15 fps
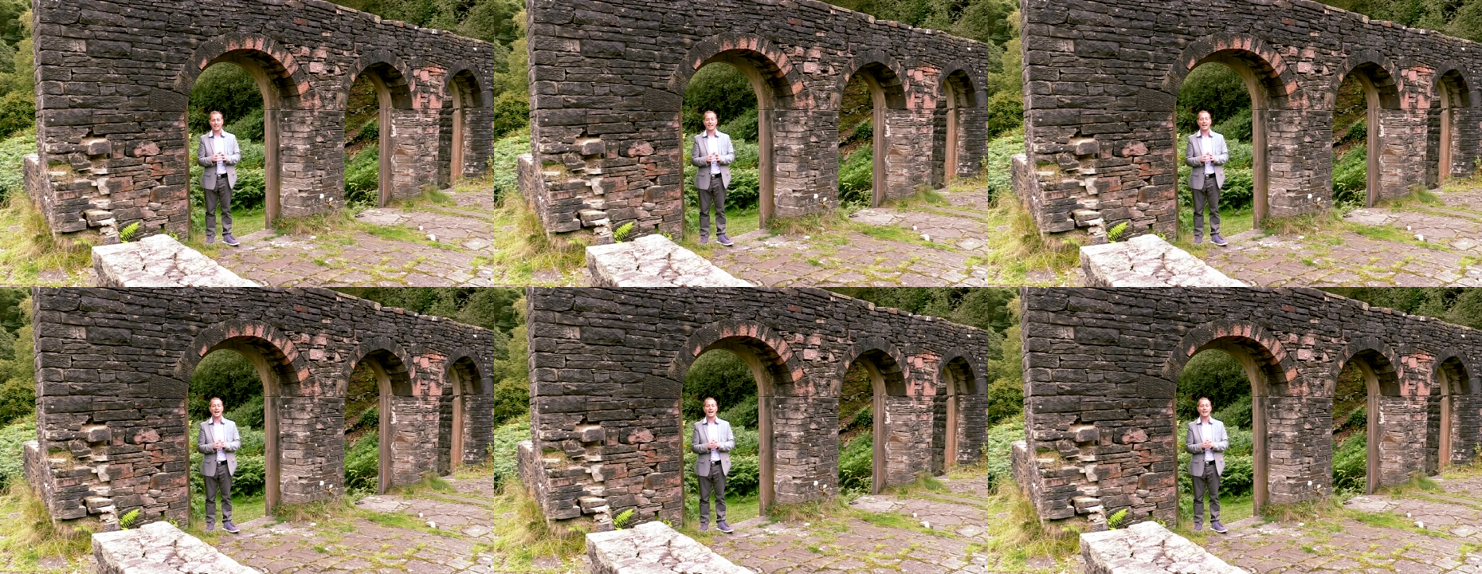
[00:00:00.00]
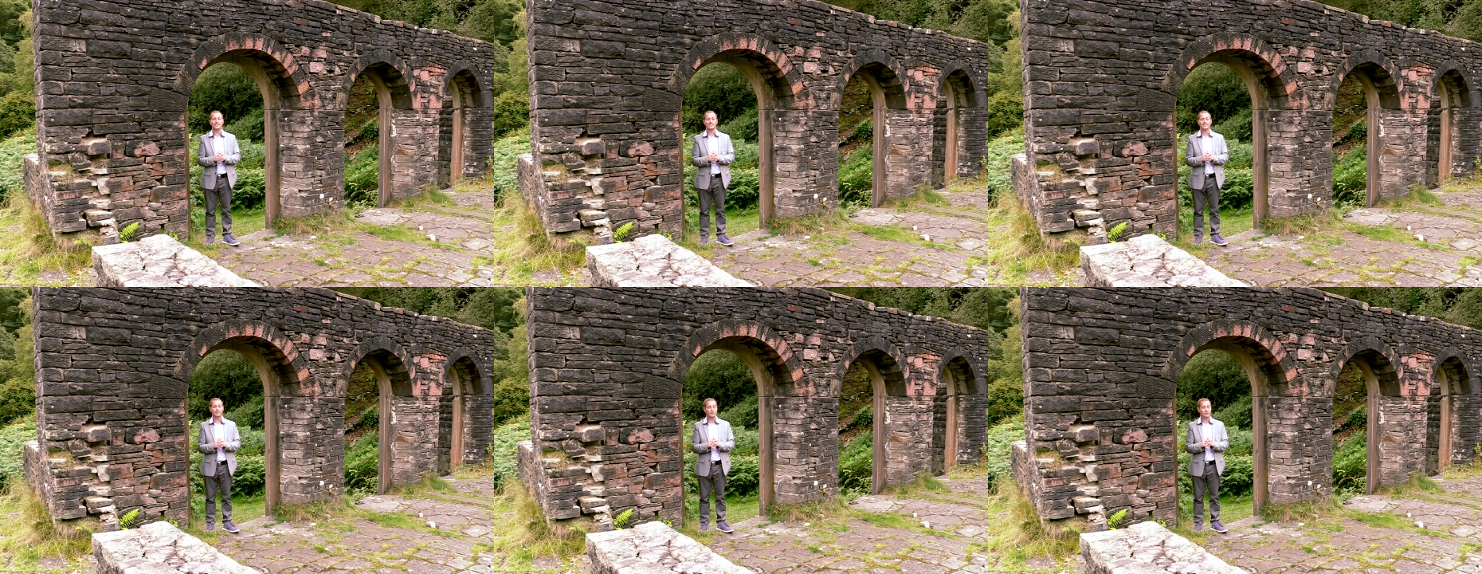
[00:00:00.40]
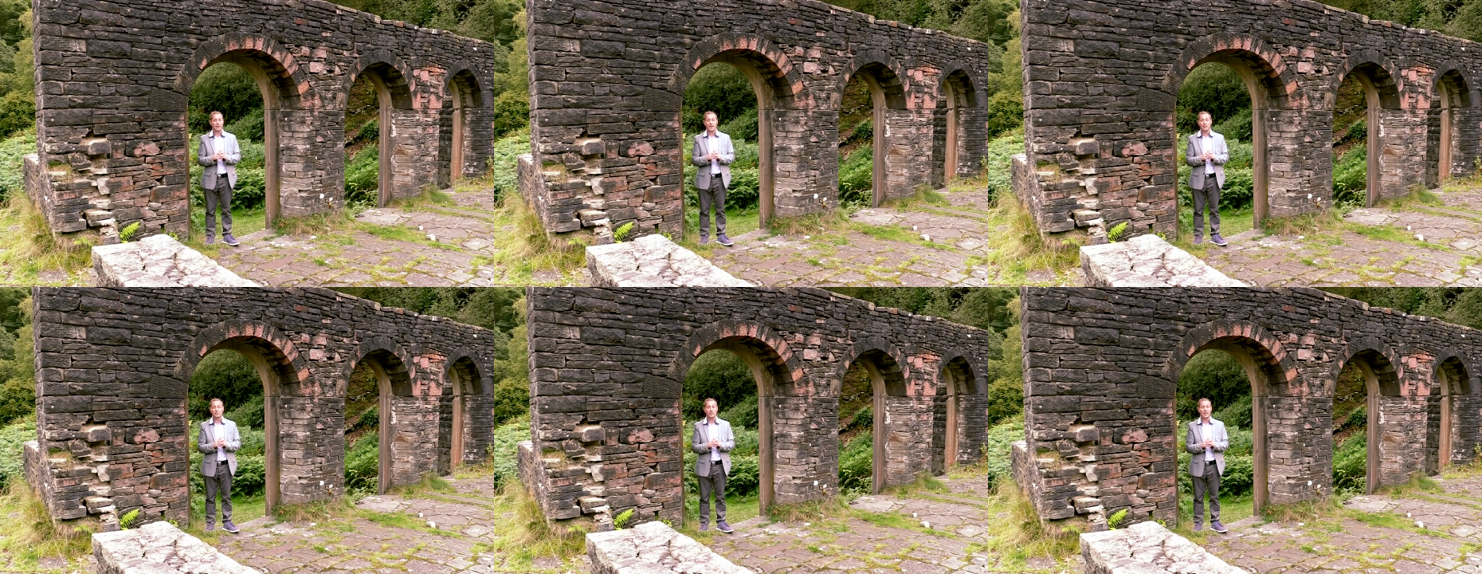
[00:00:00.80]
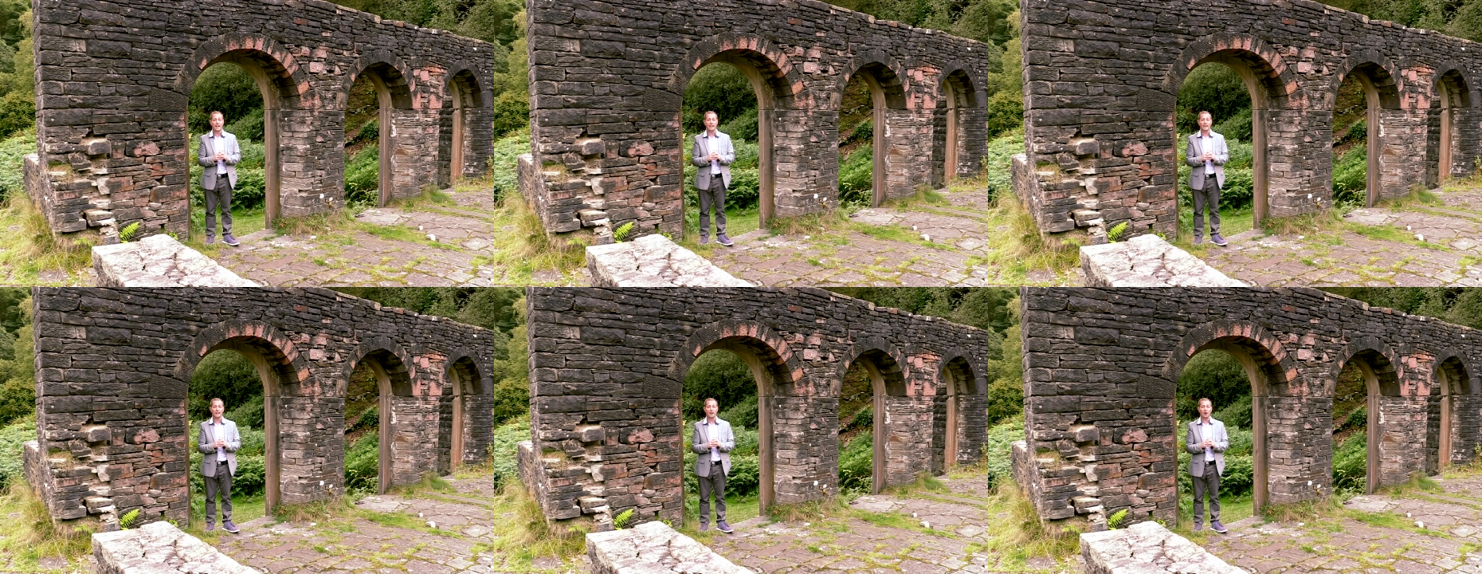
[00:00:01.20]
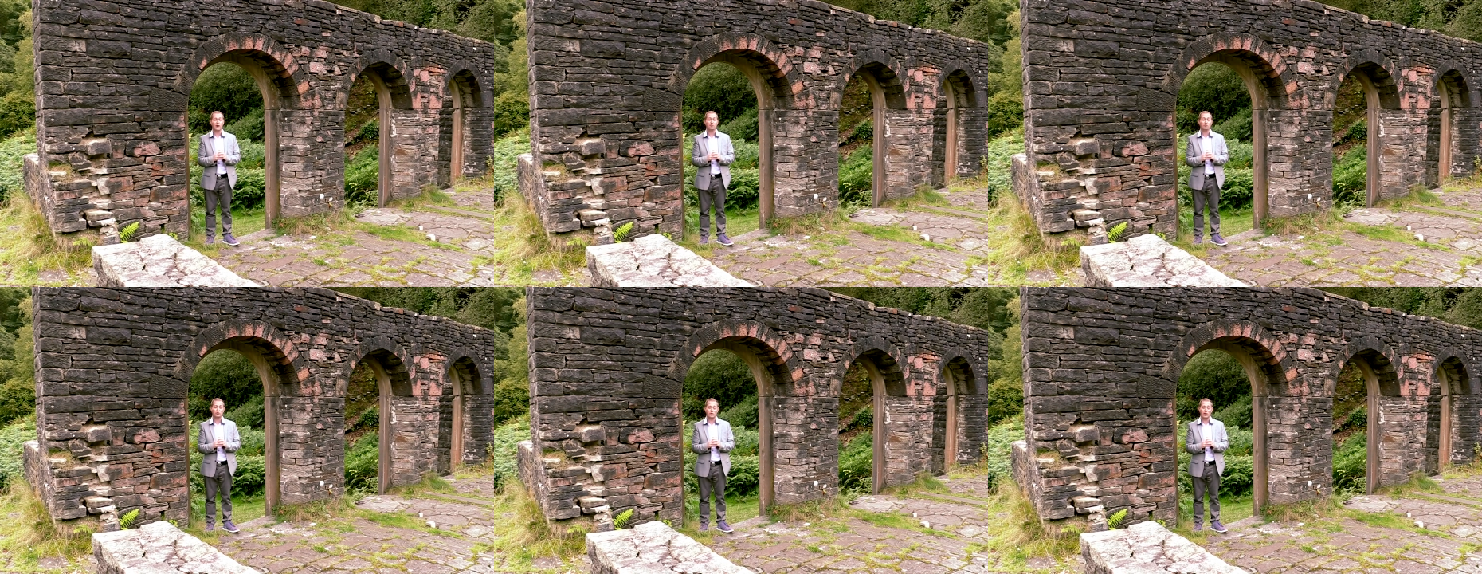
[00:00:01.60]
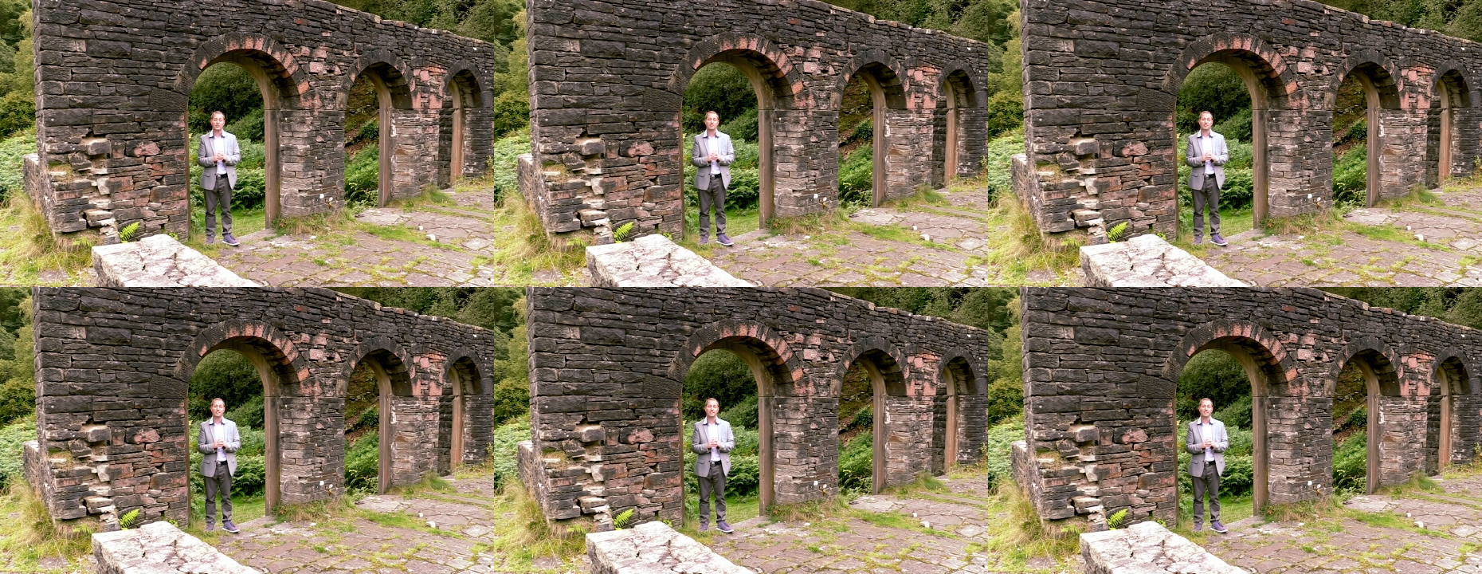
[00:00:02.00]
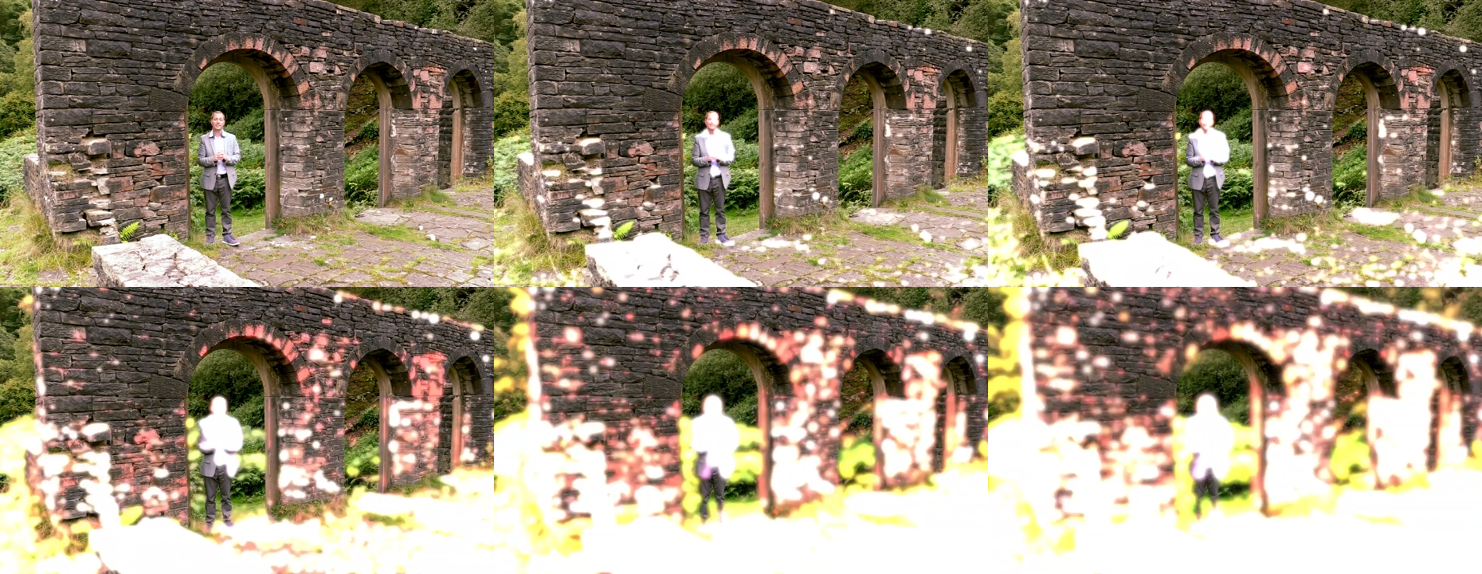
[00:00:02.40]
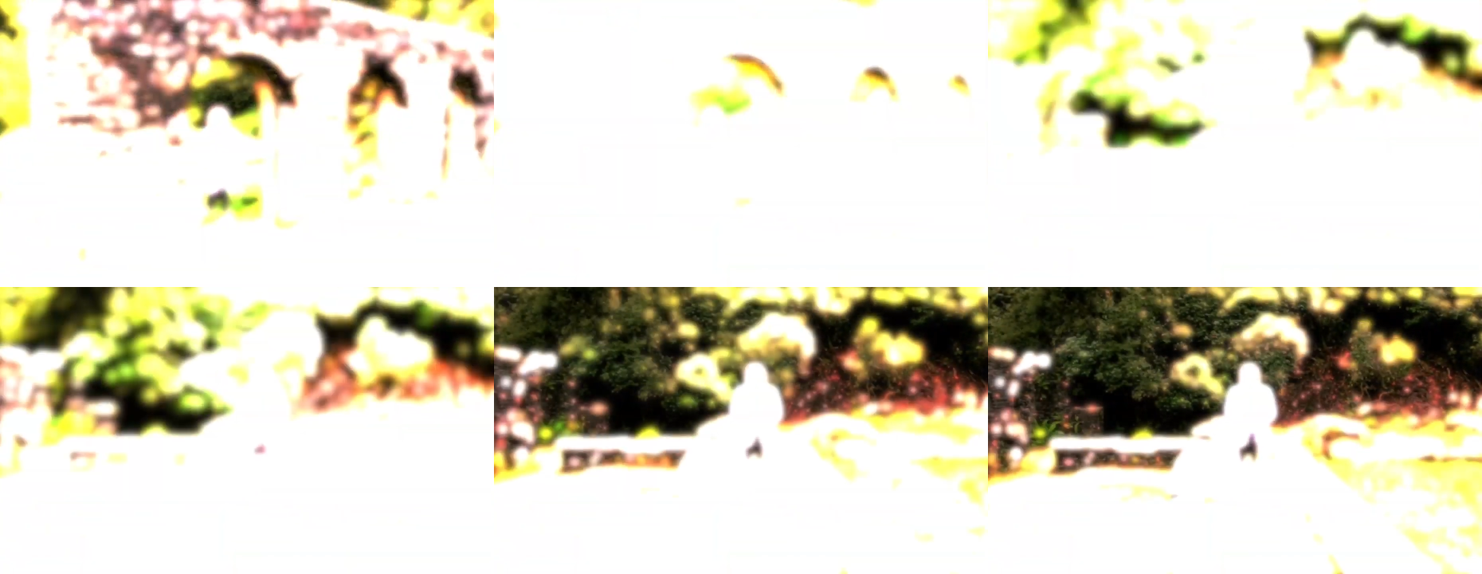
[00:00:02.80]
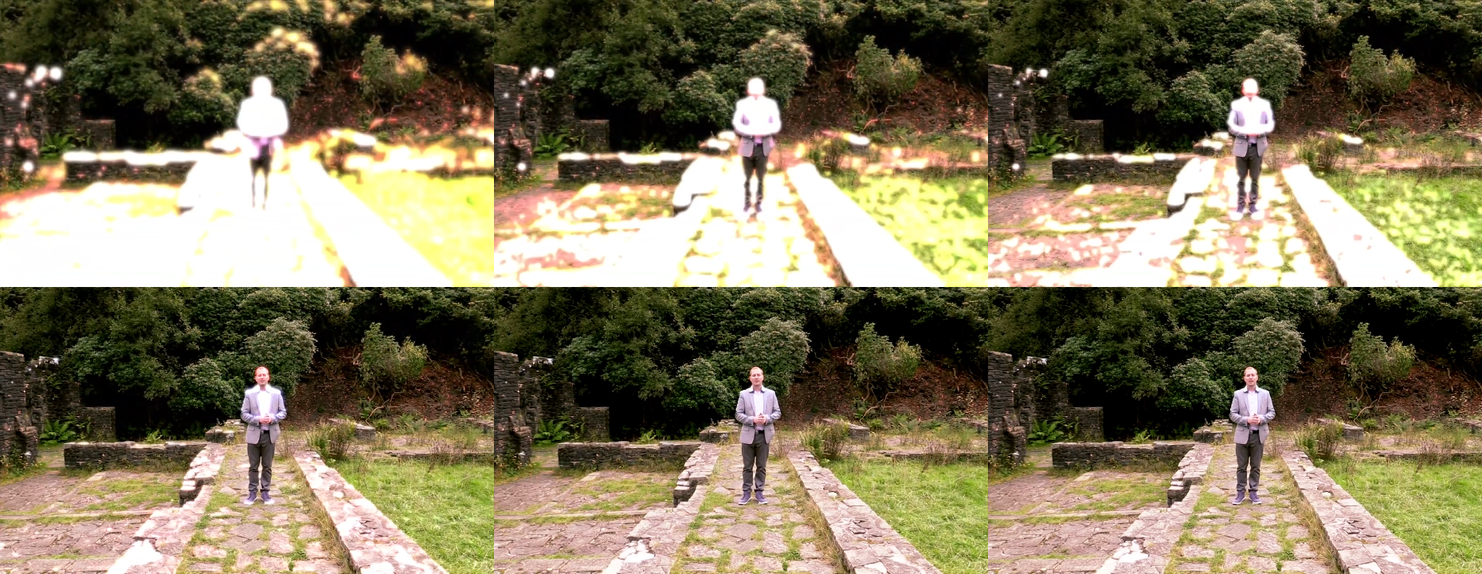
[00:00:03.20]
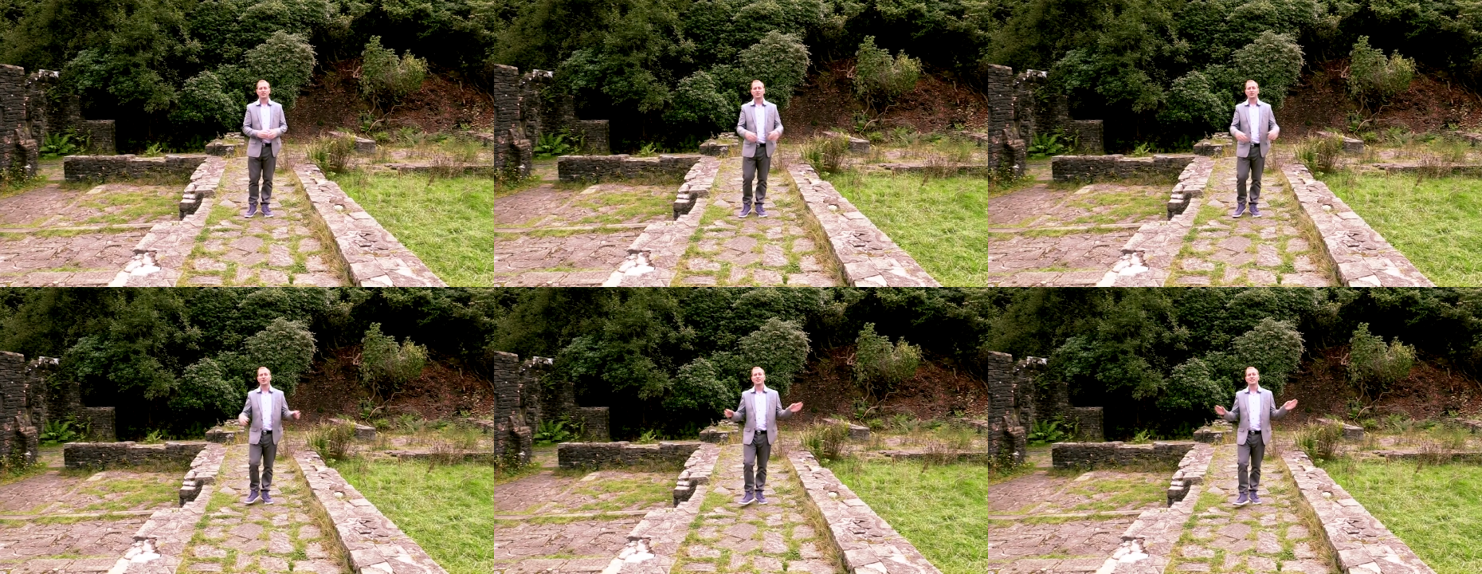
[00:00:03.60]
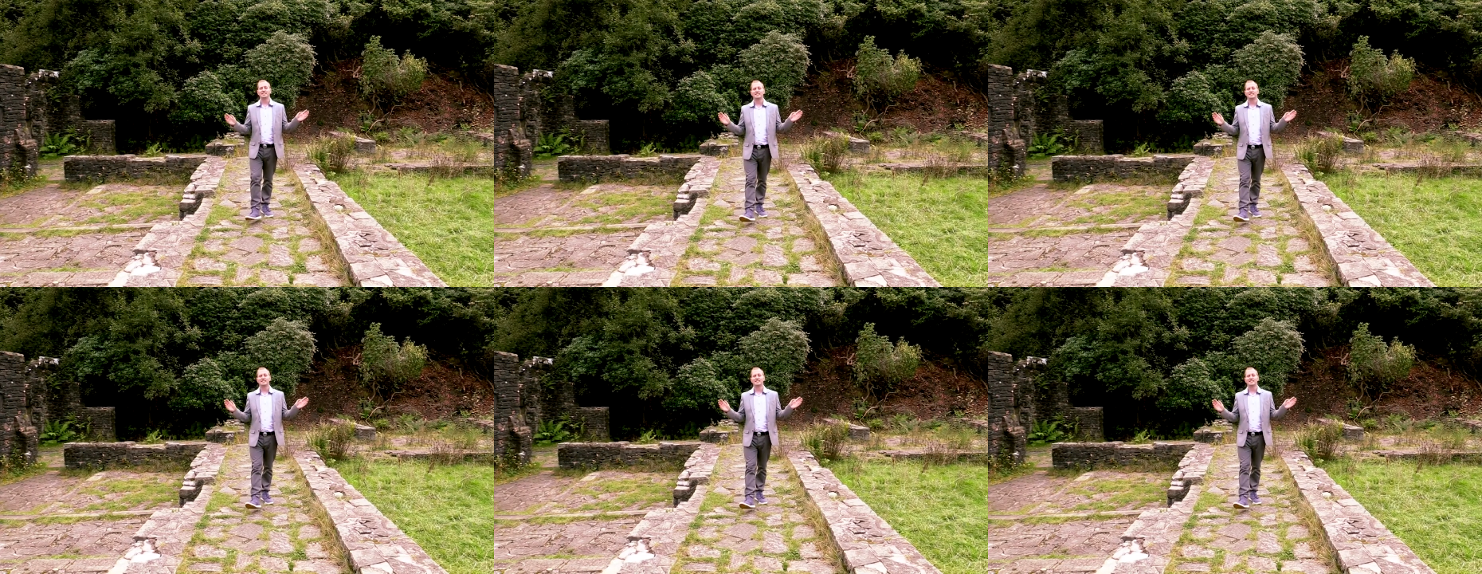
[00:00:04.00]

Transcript: [unreadable: no face in view]